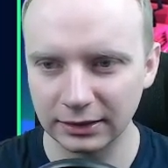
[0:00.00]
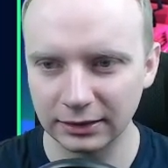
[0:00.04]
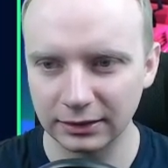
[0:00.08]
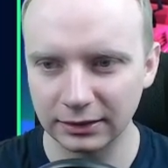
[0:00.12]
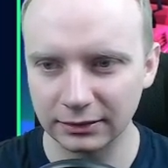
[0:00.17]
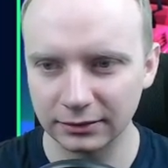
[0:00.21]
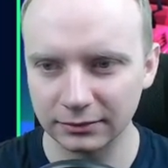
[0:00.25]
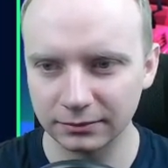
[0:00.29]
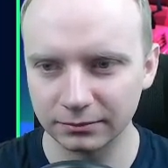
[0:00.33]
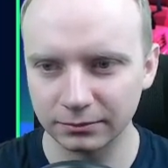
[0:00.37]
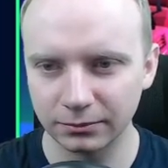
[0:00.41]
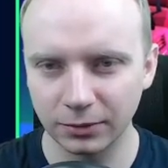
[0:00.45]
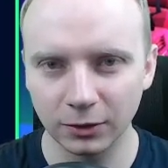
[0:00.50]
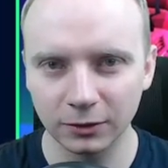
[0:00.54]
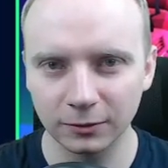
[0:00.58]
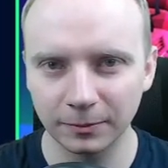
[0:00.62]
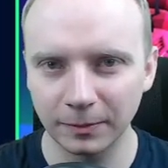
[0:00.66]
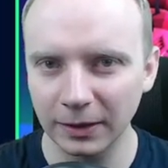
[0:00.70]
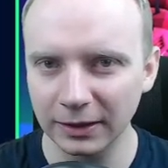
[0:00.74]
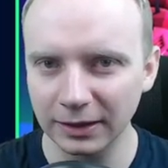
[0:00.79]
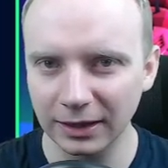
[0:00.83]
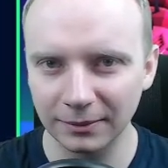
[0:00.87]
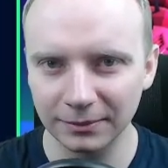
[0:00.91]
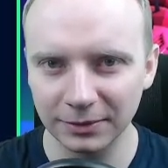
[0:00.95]
bot
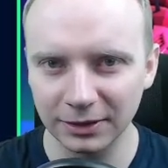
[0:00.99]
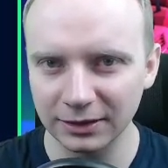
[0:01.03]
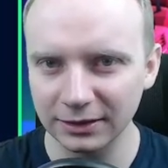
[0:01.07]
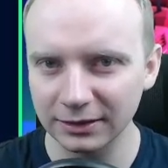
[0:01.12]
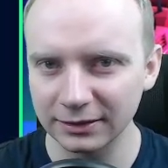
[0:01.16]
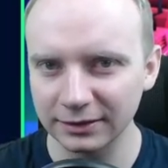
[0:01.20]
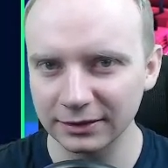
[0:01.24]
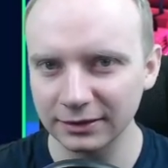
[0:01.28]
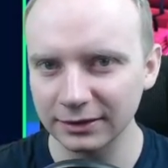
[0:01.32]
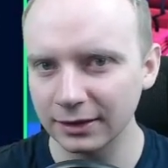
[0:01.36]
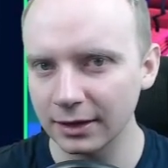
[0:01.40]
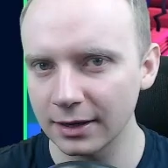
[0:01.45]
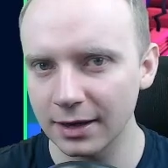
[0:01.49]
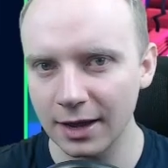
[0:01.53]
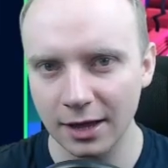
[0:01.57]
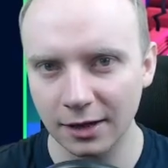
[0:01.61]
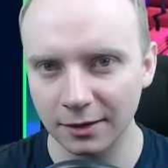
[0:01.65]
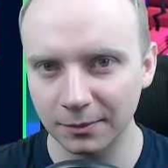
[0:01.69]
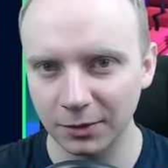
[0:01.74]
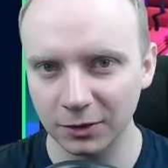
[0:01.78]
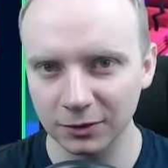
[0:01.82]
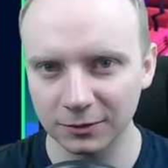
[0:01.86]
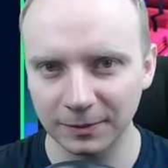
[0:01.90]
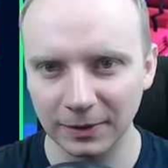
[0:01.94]
pack ability, rare
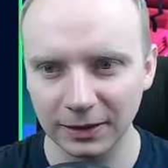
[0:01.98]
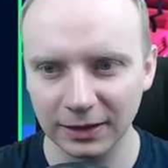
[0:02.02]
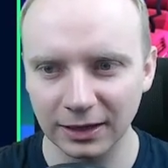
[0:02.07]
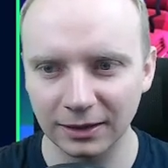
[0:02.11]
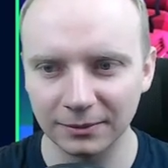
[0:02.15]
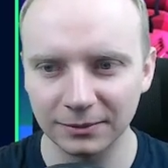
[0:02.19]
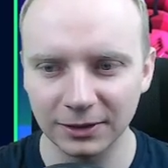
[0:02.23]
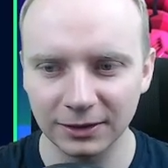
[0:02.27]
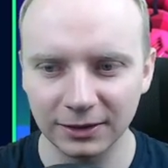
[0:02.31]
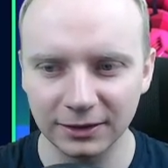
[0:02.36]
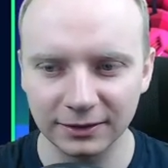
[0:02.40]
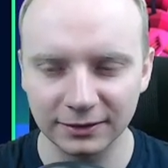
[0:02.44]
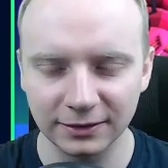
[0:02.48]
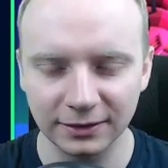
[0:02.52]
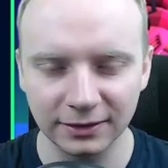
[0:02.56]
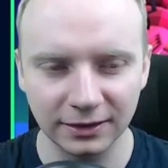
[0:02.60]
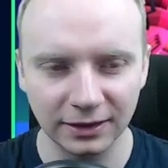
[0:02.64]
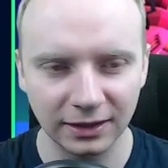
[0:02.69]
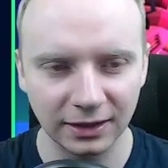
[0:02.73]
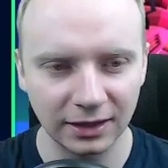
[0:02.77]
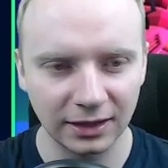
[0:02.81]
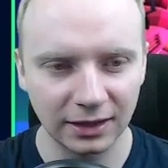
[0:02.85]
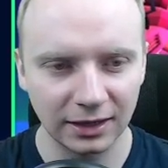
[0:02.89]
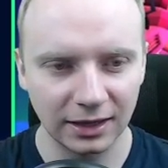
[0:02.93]
bot pack ability,
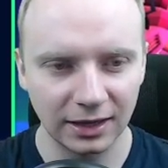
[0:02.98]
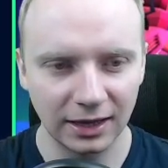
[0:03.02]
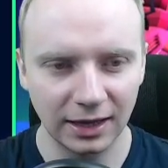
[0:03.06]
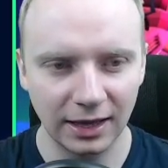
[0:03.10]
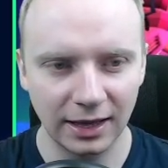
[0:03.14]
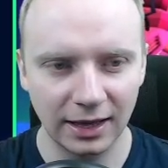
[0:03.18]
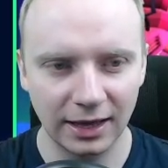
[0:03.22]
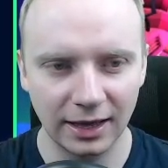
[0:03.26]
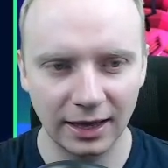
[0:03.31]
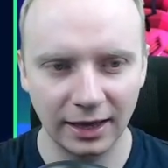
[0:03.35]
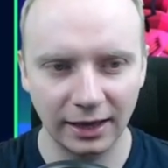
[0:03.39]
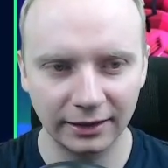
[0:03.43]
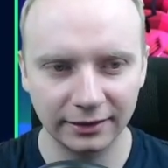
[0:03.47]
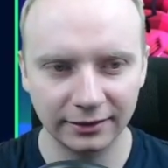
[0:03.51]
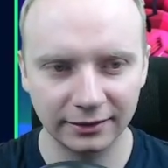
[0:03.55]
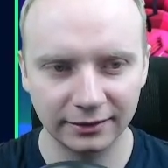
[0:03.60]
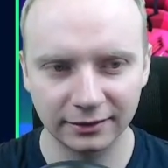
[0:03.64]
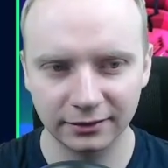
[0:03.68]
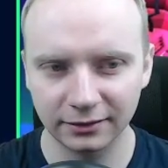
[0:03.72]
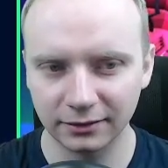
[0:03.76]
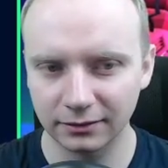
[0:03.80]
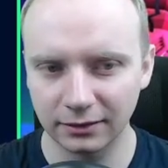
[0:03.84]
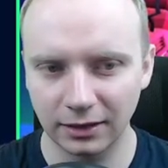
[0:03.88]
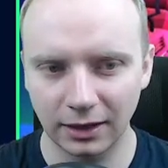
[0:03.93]

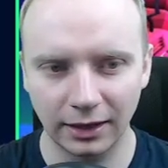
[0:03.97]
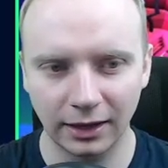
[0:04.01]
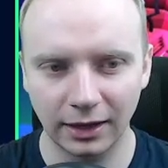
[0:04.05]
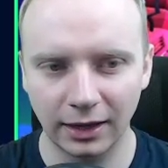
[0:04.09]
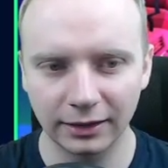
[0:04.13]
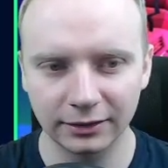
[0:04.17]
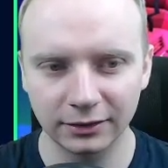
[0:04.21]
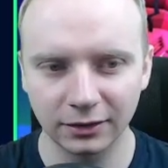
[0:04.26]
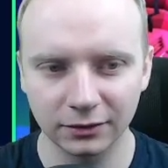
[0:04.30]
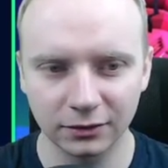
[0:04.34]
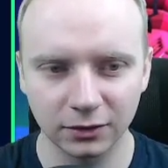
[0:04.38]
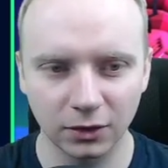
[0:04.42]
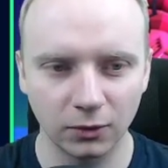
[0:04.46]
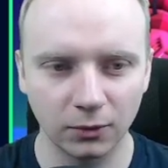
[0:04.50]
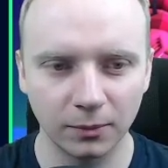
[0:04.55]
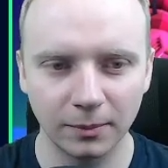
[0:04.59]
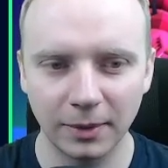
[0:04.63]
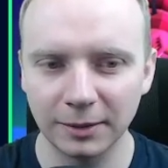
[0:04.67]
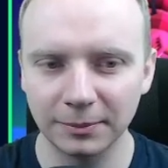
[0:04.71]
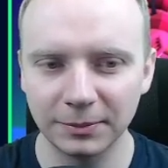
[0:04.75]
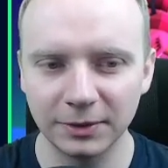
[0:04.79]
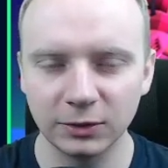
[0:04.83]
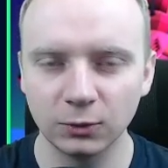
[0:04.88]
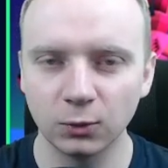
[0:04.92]
and I don't know,
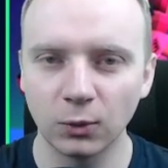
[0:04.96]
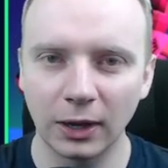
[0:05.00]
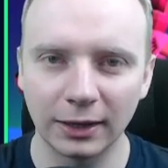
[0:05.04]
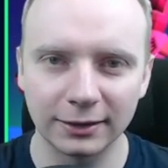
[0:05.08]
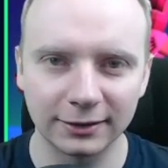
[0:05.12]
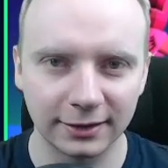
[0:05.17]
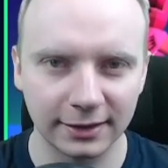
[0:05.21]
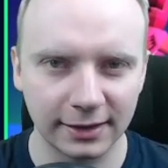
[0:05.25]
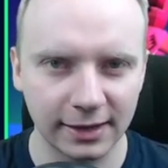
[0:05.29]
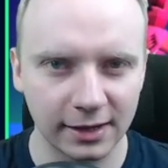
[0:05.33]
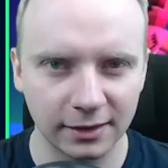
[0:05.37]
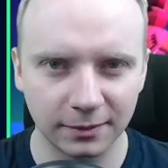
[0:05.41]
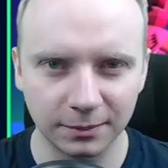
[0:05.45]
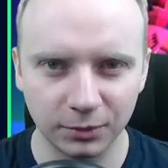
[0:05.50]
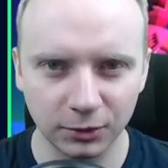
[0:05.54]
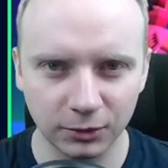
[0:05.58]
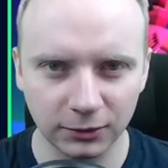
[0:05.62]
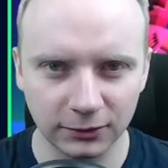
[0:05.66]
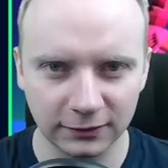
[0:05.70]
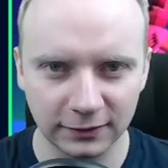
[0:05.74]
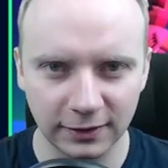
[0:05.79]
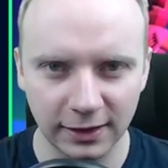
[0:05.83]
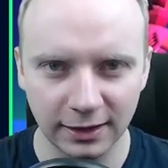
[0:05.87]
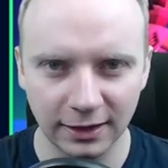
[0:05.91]
maybe one rare
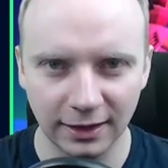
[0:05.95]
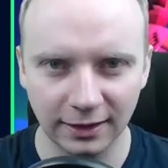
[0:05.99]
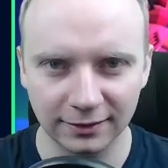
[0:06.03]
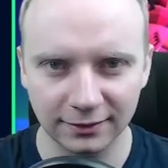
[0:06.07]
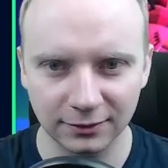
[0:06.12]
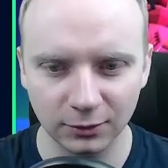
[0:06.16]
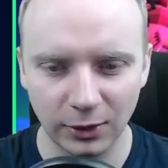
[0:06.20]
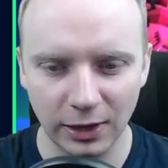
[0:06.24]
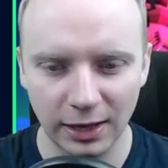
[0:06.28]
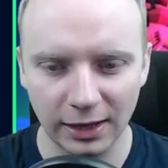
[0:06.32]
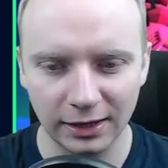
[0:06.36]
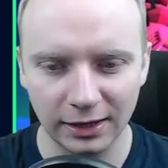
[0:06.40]
booster as well,